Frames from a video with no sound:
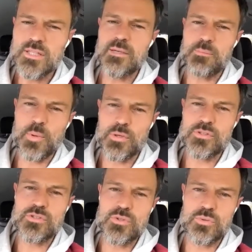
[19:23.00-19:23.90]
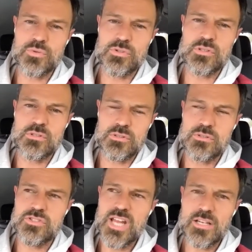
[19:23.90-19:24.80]
really important to
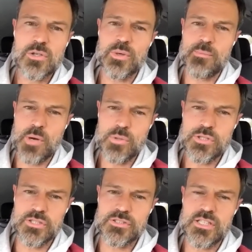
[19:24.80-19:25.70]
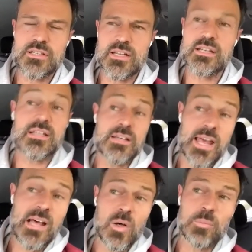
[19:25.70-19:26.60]
check your emotions, and it can
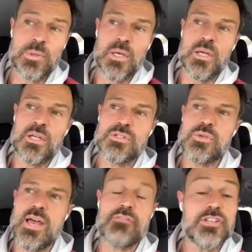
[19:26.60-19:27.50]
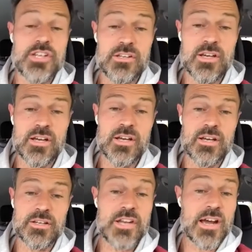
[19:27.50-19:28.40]
help to have
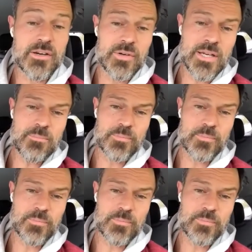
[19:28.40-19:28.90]
a diary,